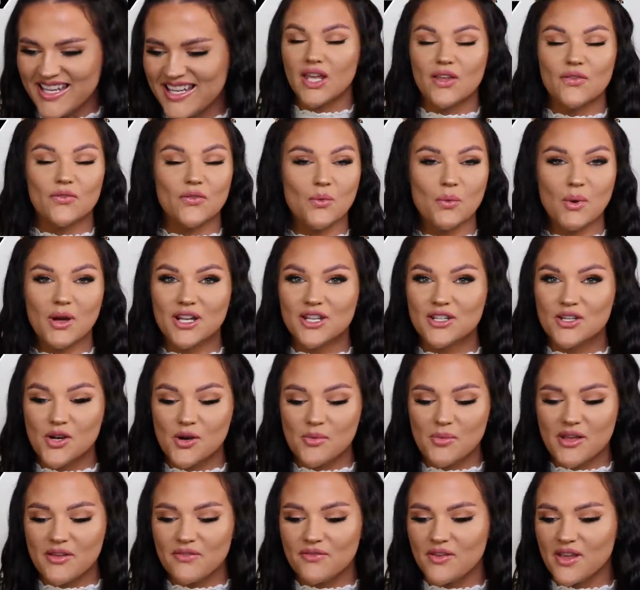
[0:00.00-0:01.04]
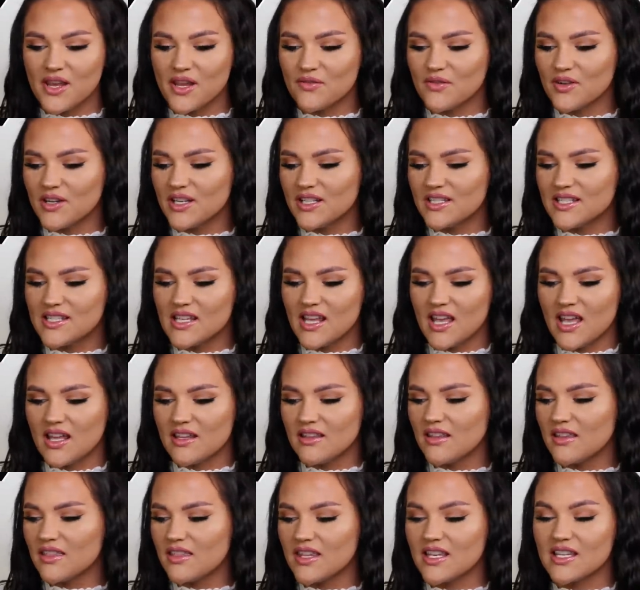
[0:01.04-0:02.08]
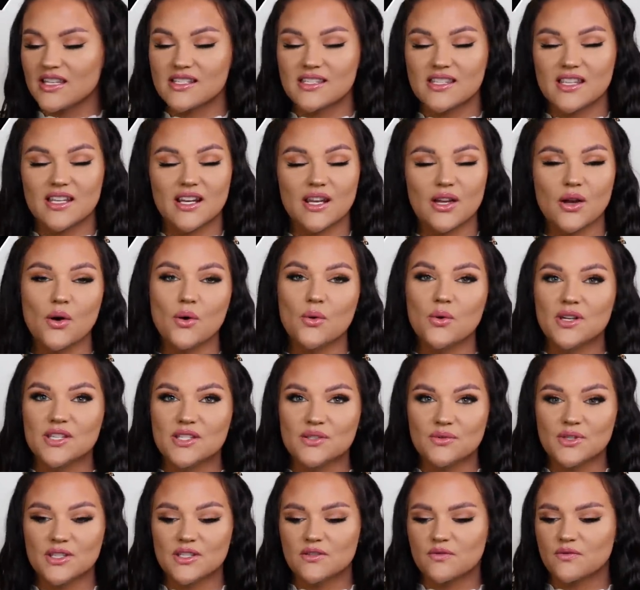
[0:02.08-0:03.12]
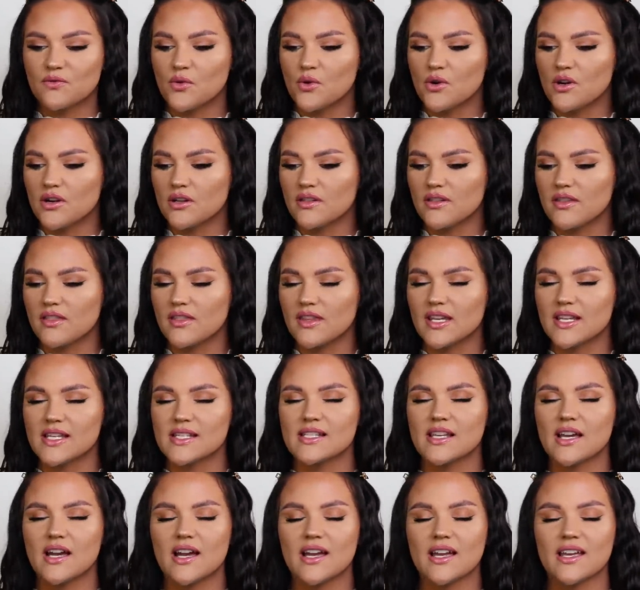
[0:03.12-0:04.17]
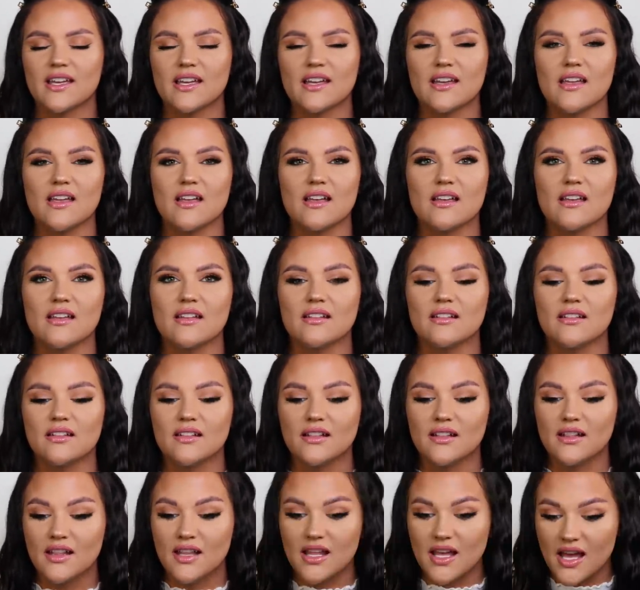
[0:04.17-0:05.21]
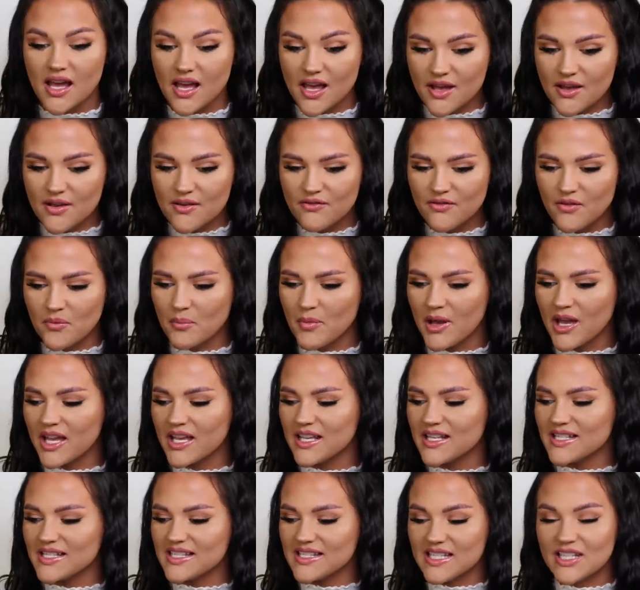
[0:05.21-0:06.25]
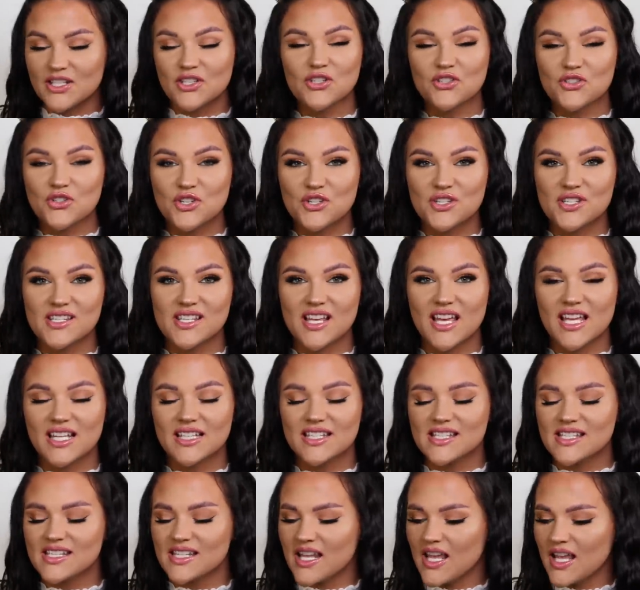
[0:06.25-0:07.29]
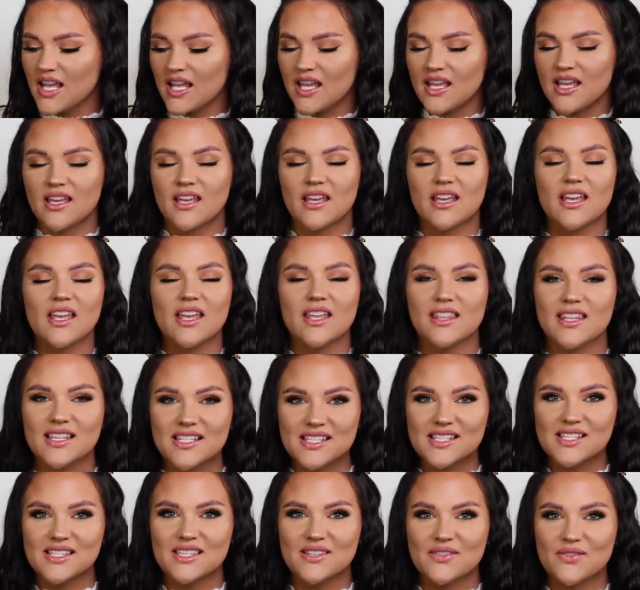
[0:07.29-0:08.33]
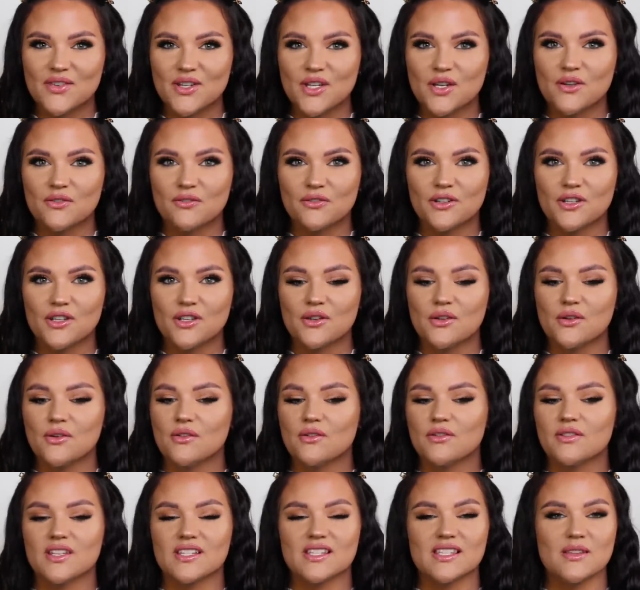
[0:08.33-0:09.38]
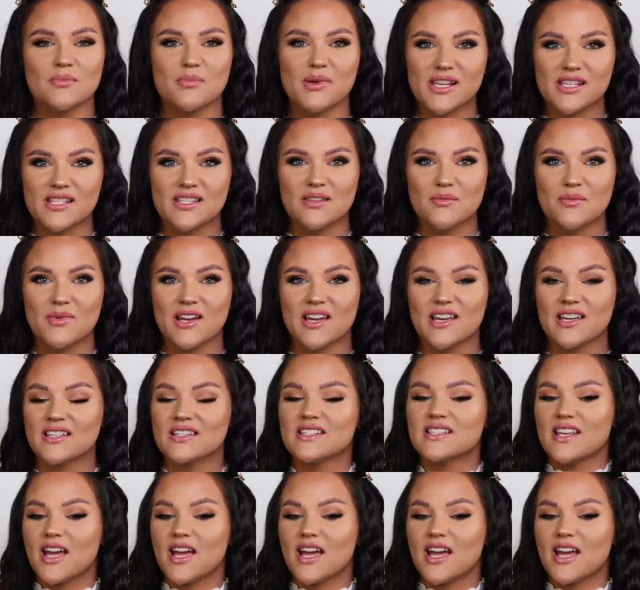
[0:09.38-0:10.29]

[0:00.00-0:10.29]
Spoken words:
If you want to know my favorites, the things that I always reach for, the things I love, my signature scents, this is the video for you. This is the best of the best.